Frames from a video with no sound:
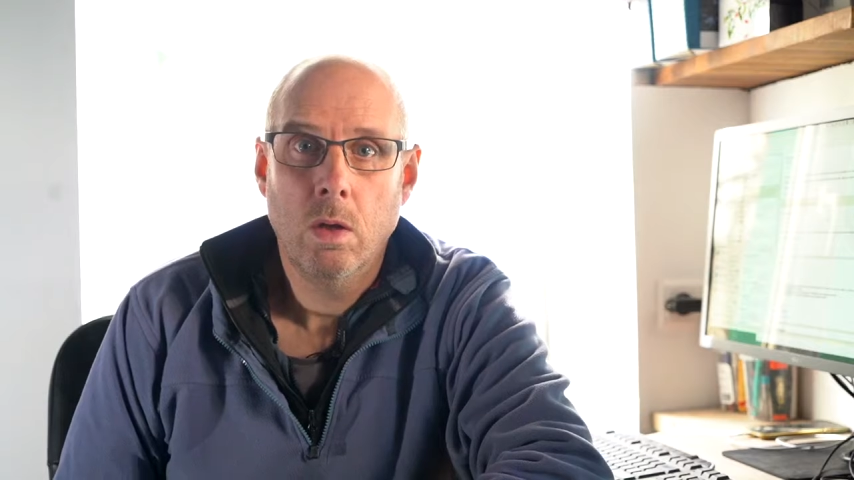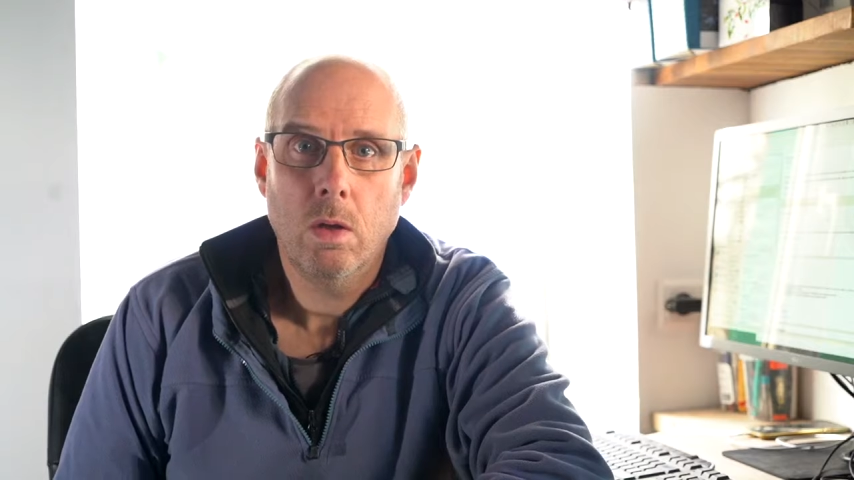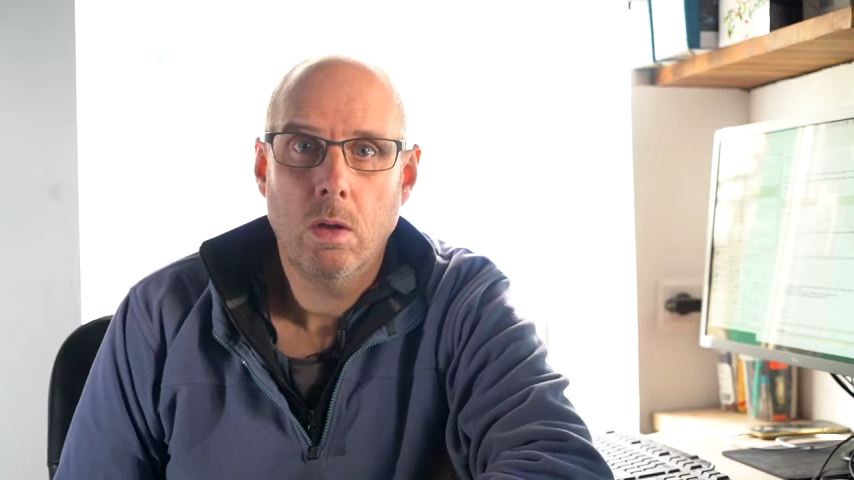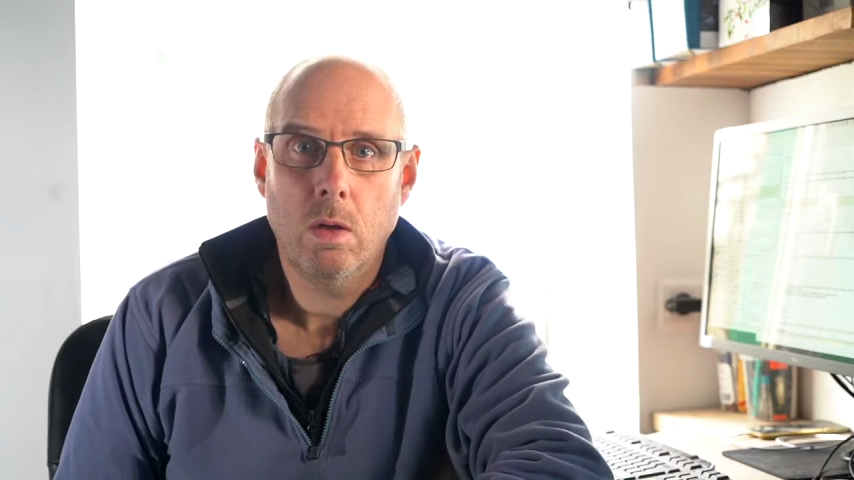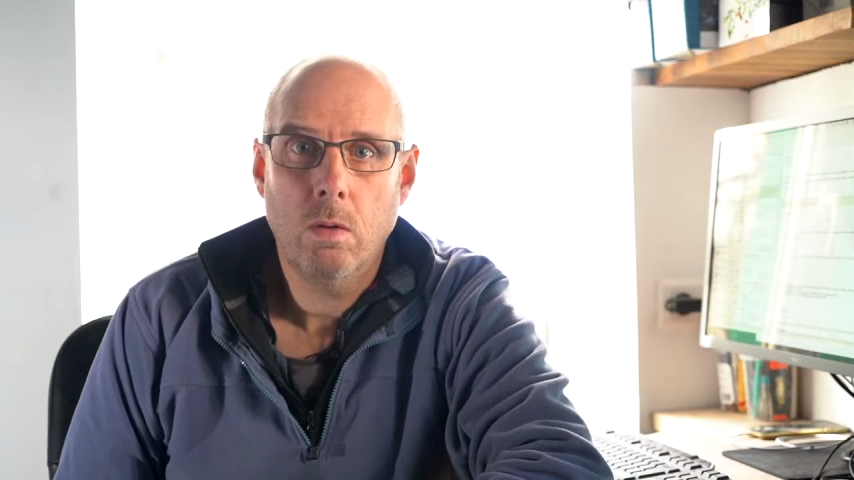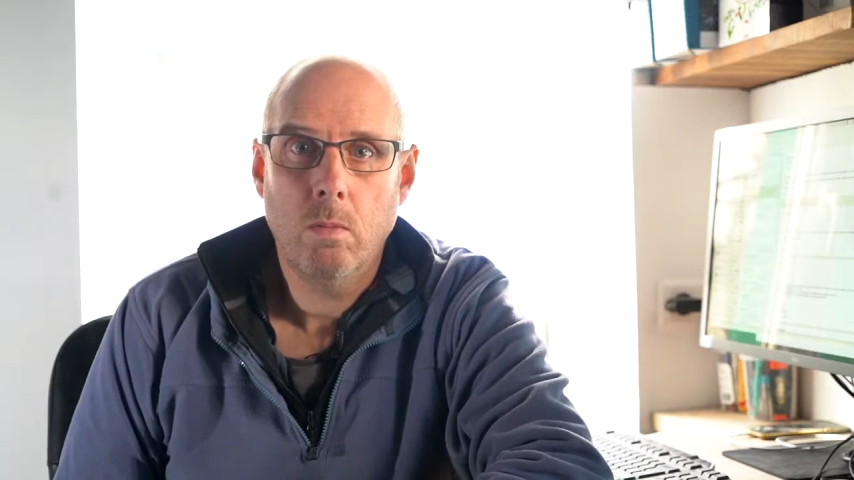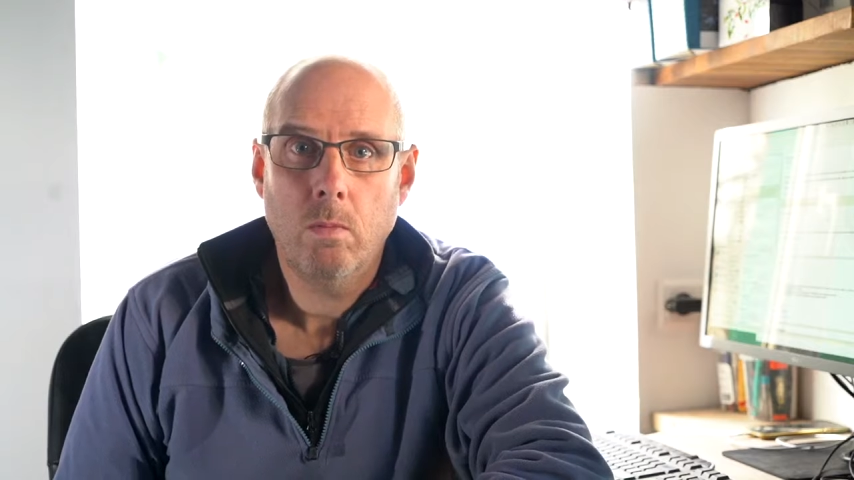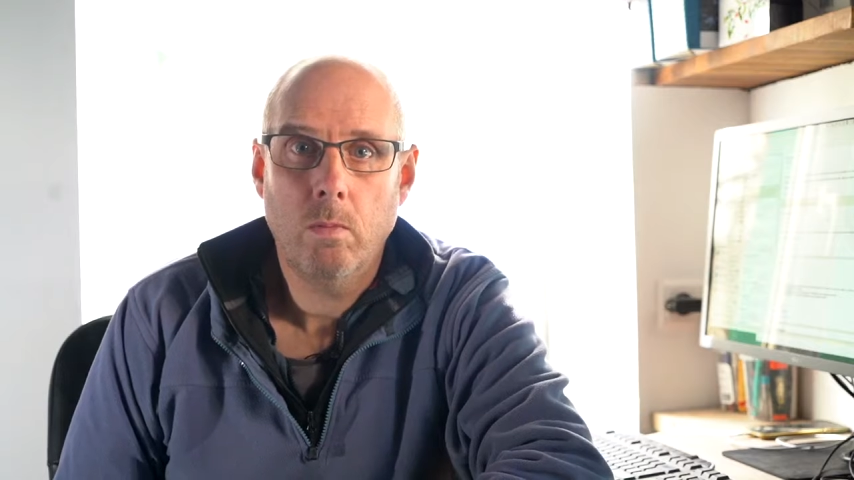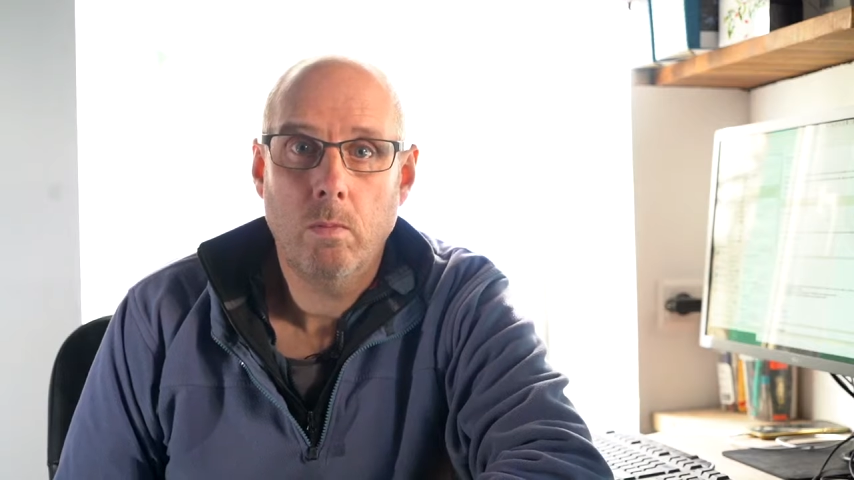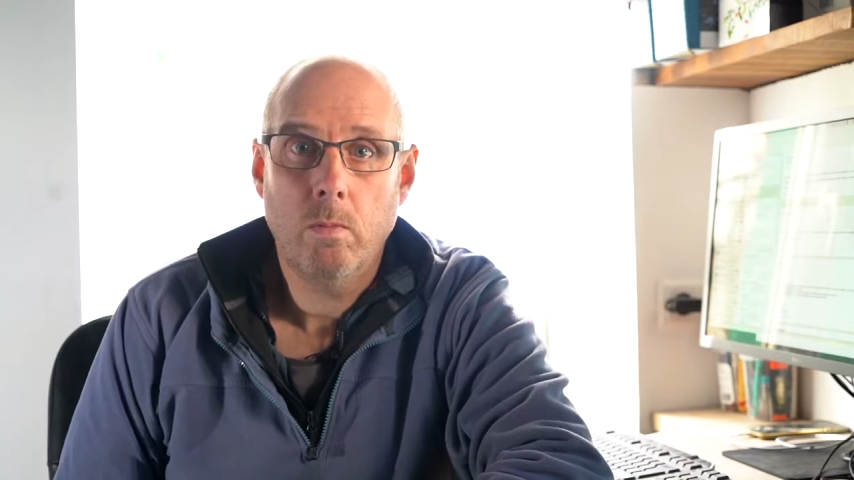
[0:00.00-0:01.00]

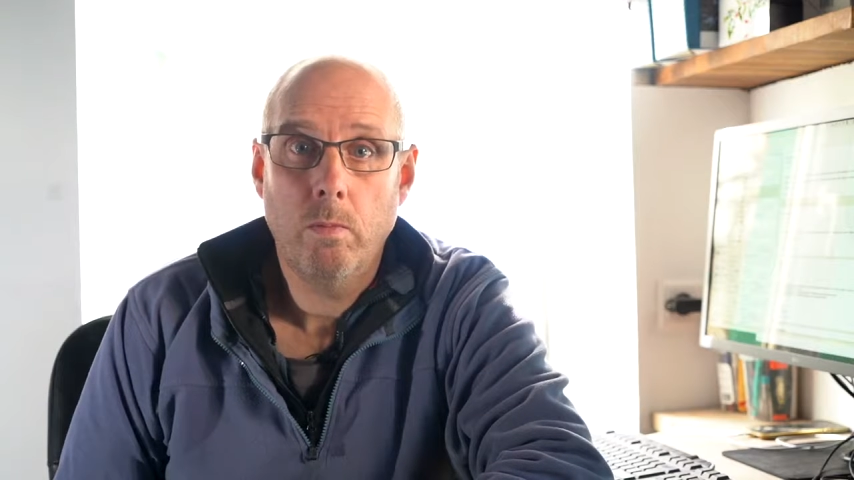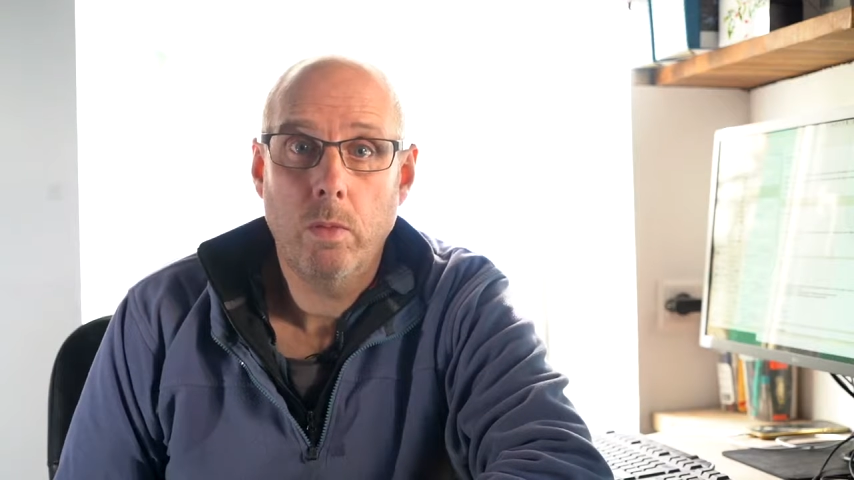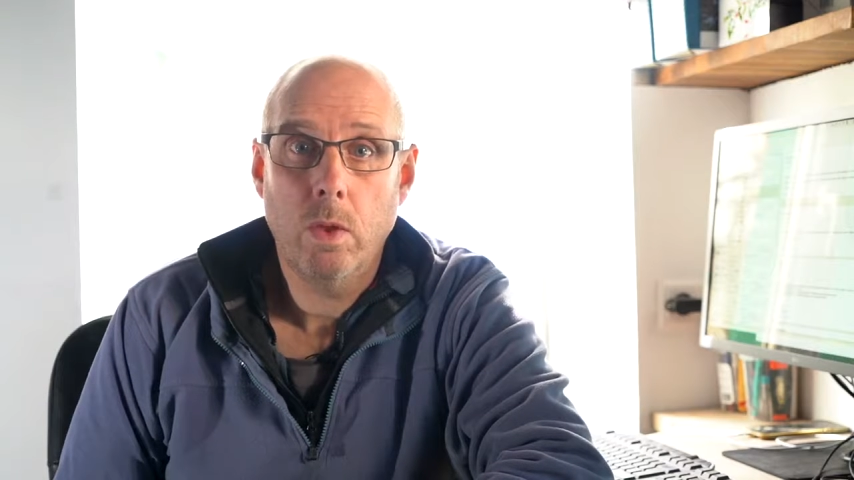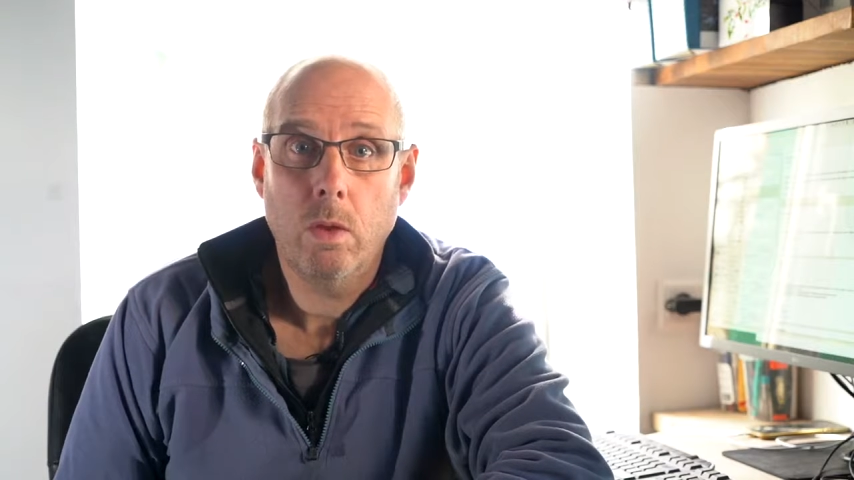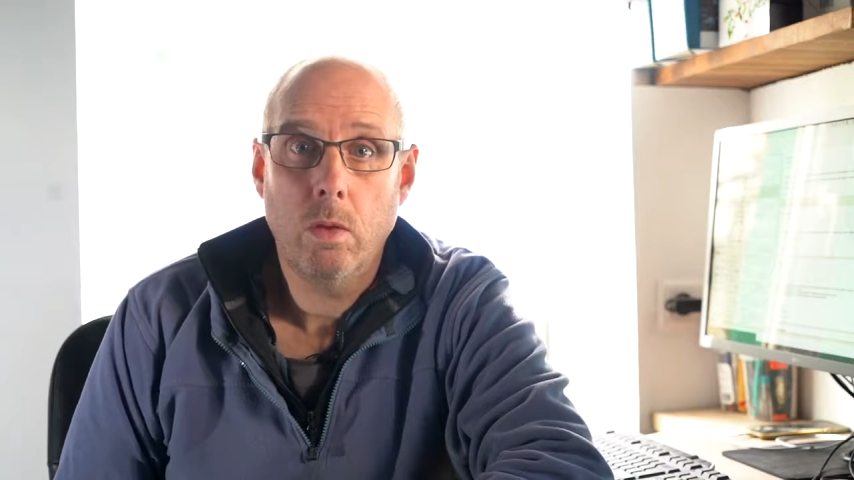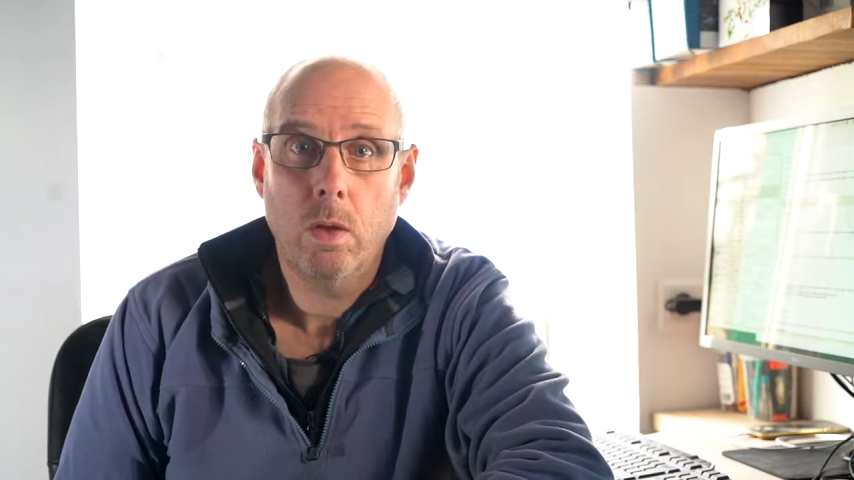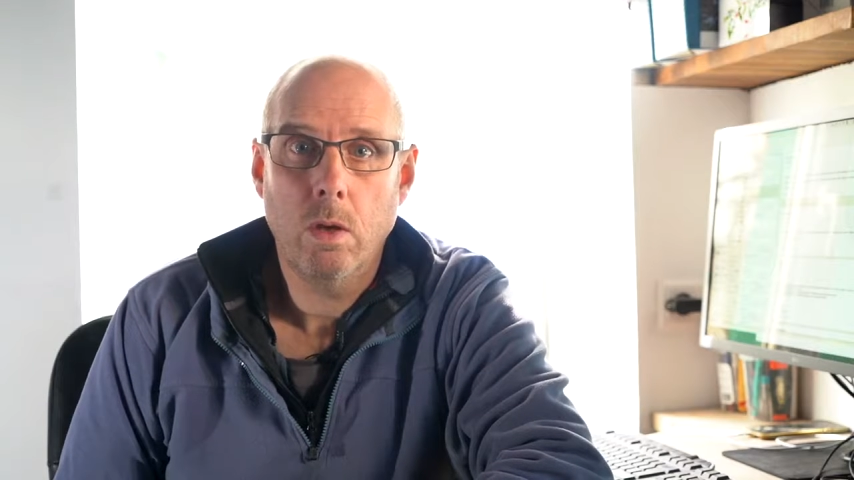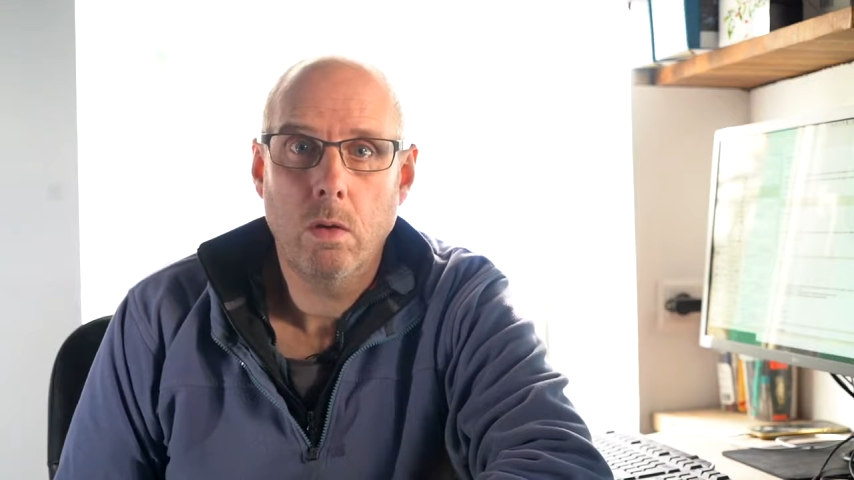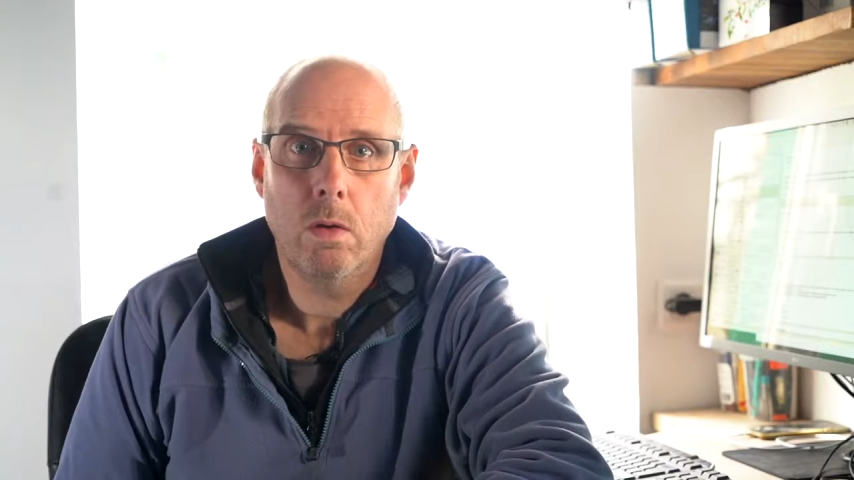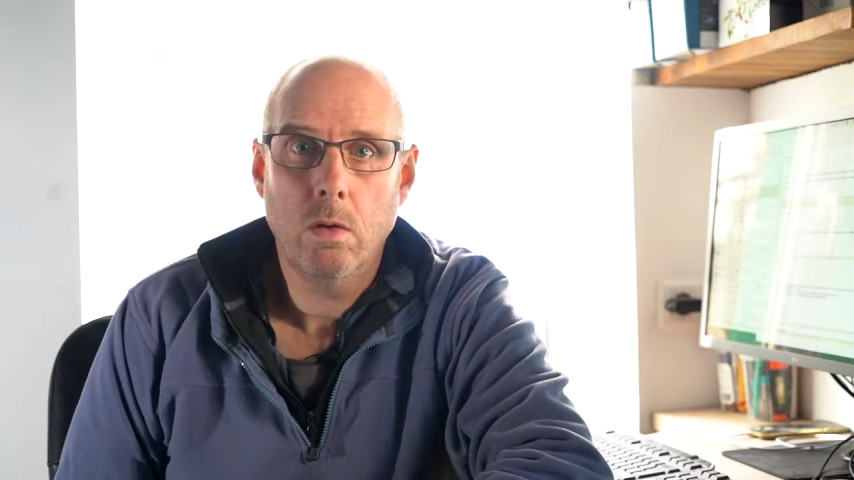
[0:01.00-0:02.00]

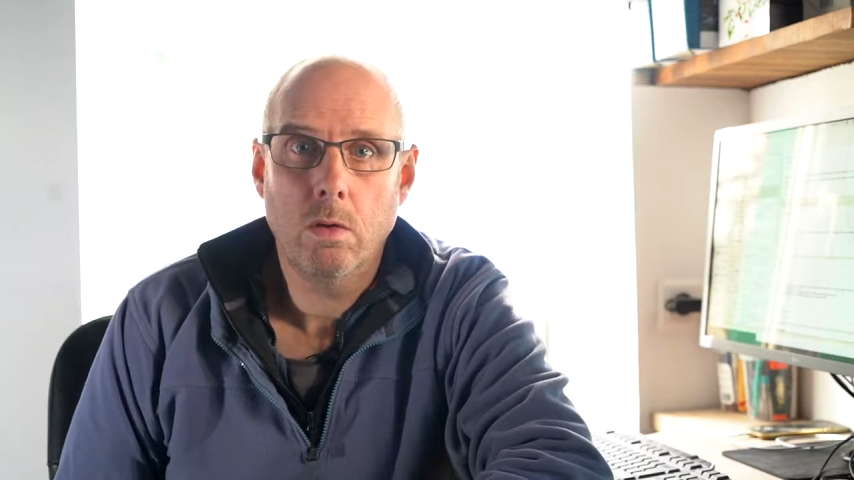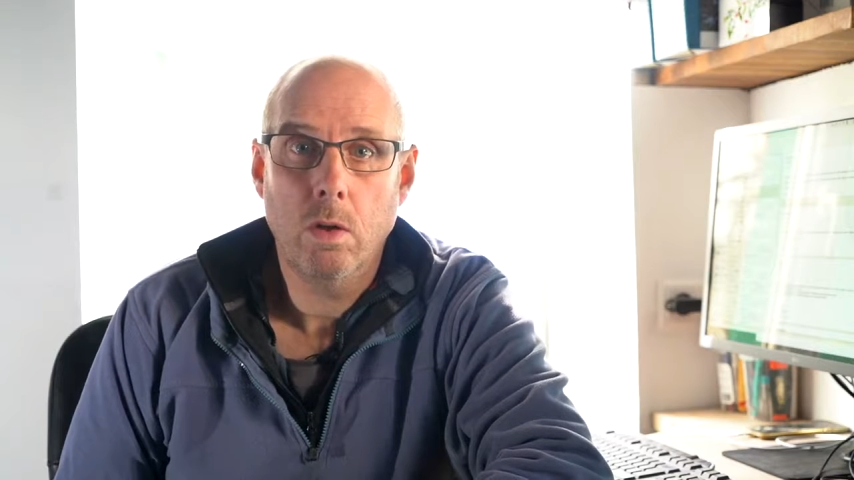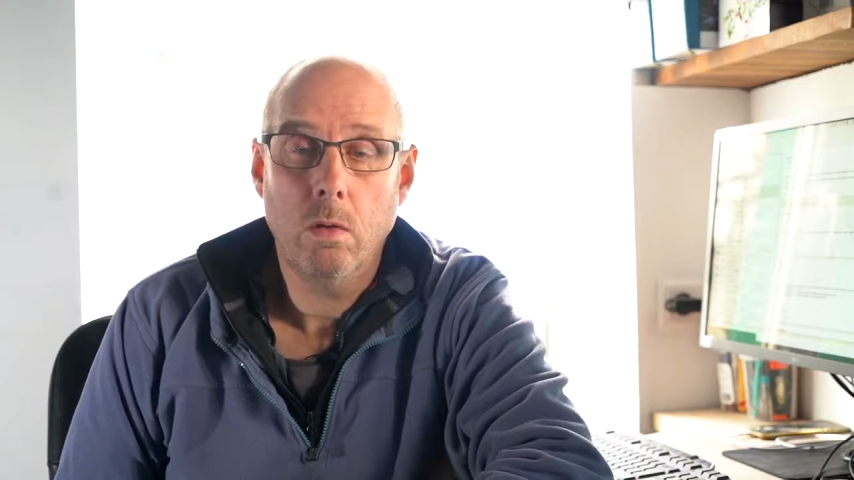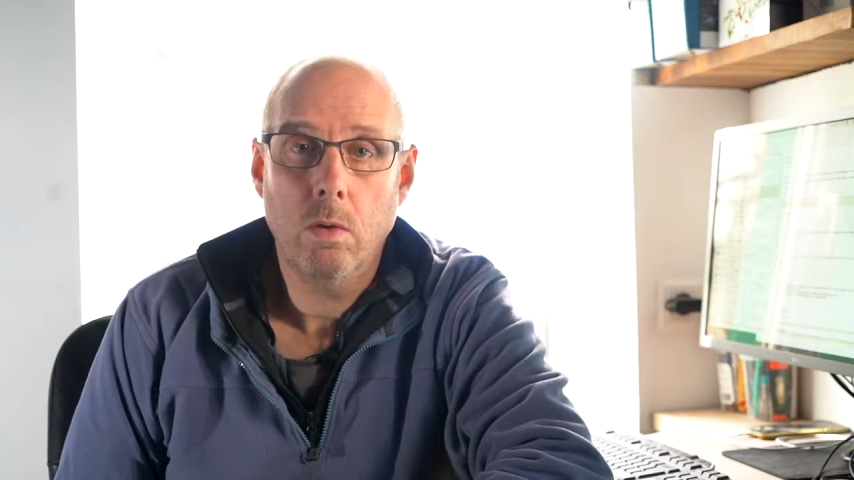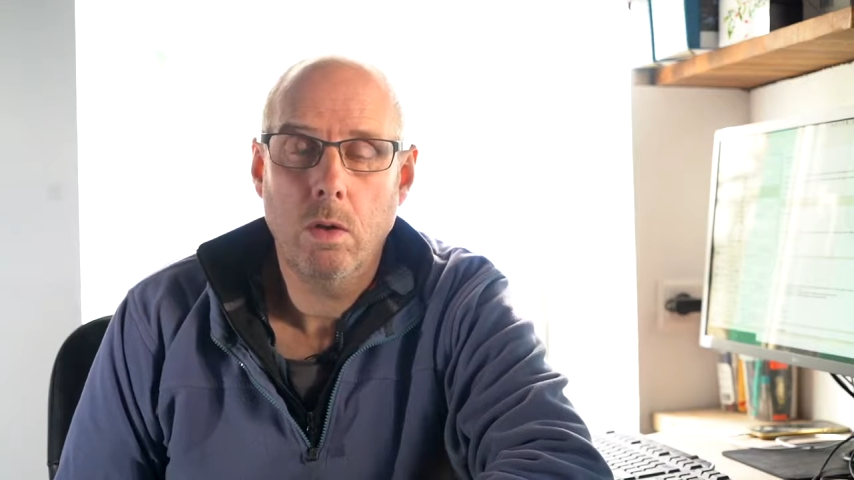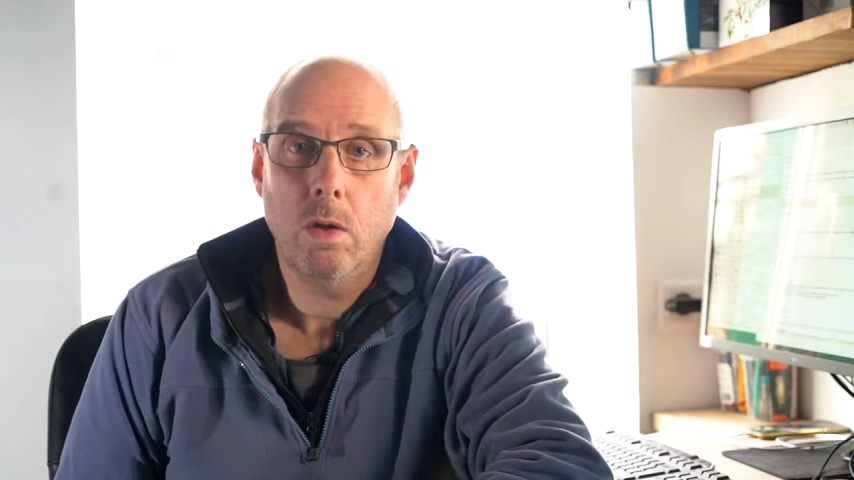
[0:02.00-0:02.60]
you can see whether